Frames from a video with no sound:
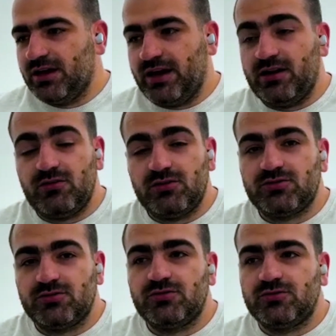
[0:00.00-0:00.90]
and
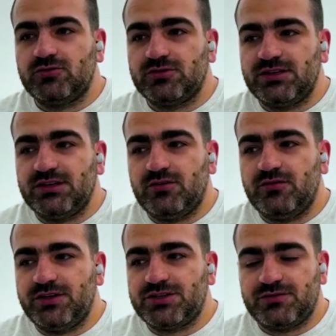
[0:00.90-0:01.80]
also to see on
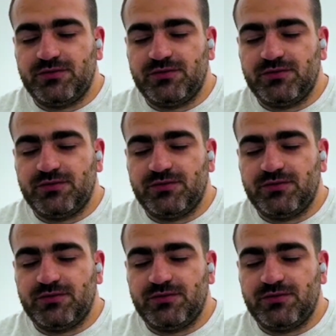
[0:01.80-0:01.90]
which